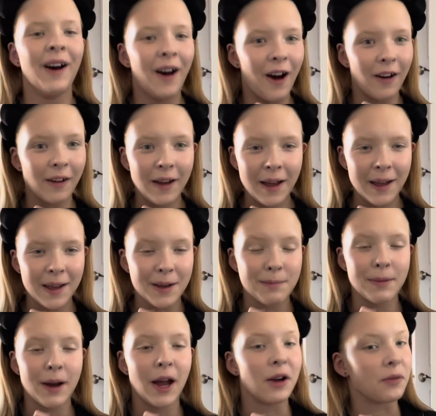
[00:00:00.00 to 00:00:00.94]
Okay,
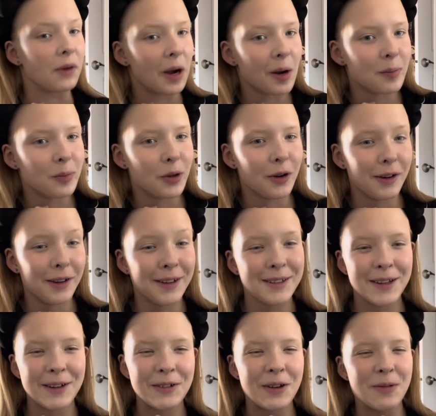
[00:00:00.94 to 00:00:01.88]
my Rare Beauty
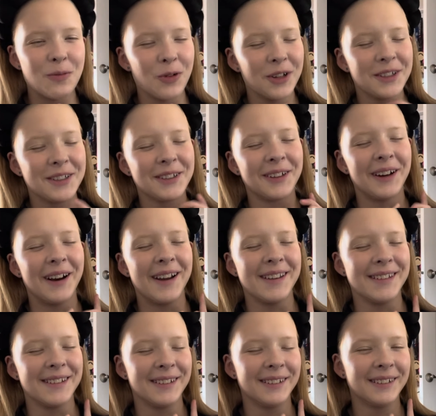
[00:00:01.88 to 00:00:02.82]
Tinted
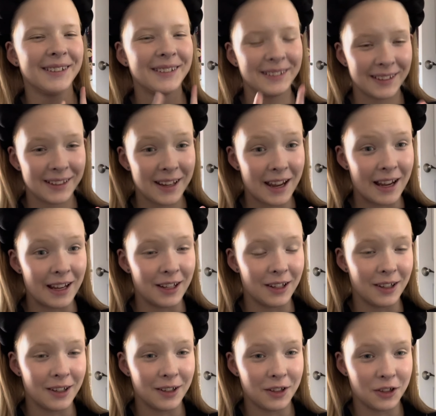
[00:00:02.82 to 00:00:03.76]
Moisturizer
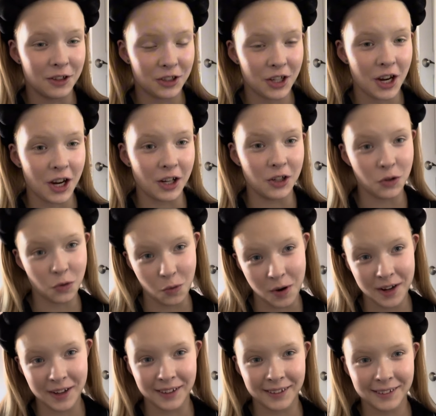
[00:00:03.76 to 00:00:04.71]
in the shade
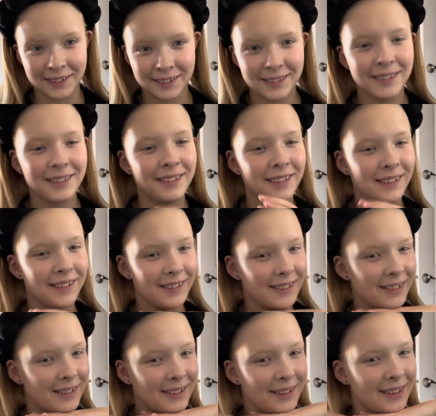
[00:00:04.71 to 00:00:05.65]
20
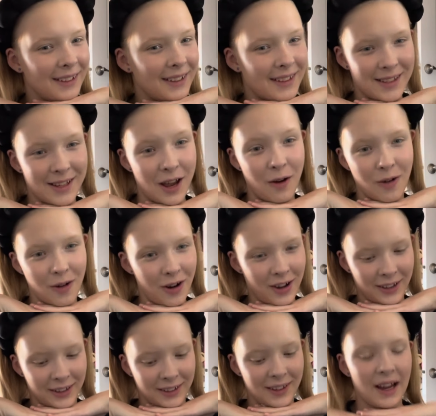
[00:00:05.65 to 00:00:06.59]
is now
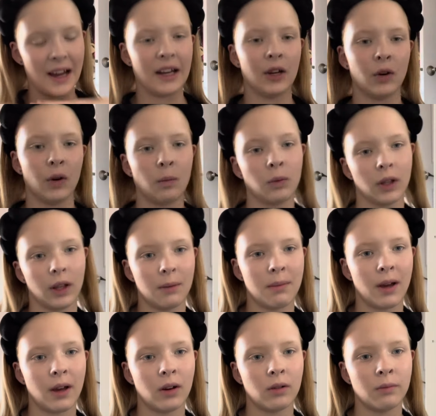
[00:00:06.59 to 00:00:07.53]
on. I know I'm really
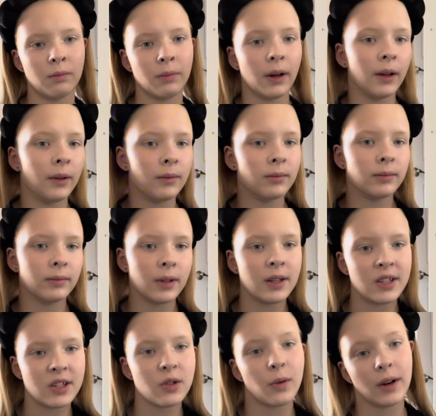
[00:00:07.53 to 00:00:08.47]
pale, but
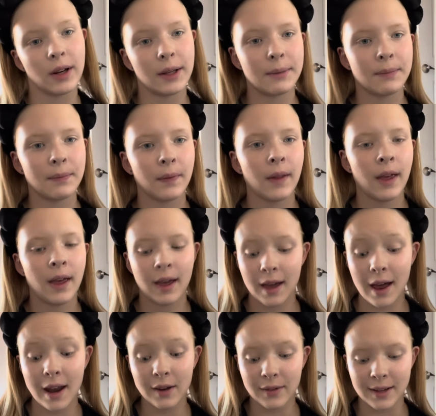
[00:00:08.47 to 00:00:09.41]
it's 20.
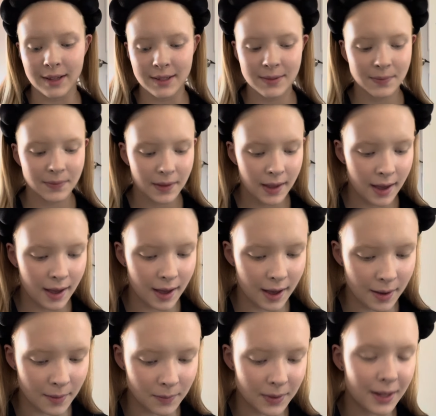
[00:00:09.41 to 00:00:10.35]
Anyways,
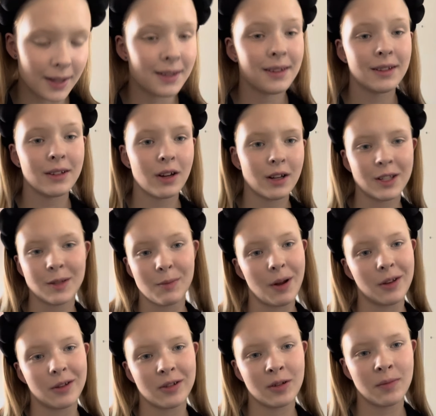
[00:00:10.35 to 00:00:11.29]
um, this is not
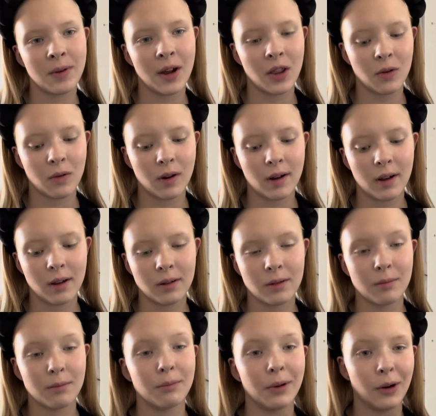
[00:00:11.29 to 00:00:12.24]
sponsored by the way,
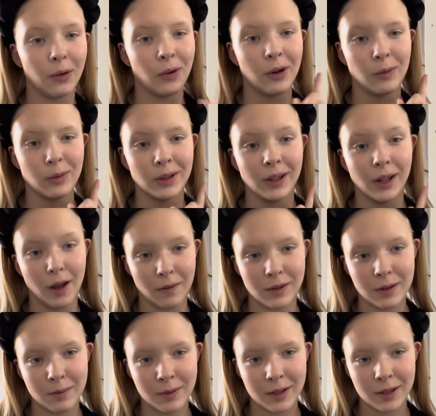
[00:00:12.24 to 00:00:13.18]
but it would love
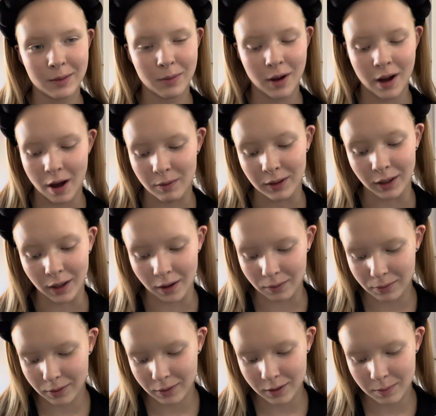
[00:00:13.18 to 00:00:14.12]
to be spon- I would love
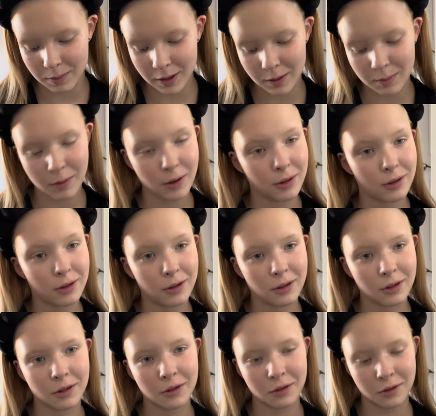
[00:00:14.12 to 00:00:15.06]
to be
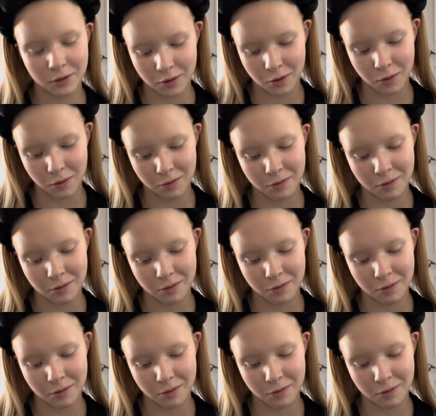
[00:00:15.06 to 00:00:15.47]
sponsored, so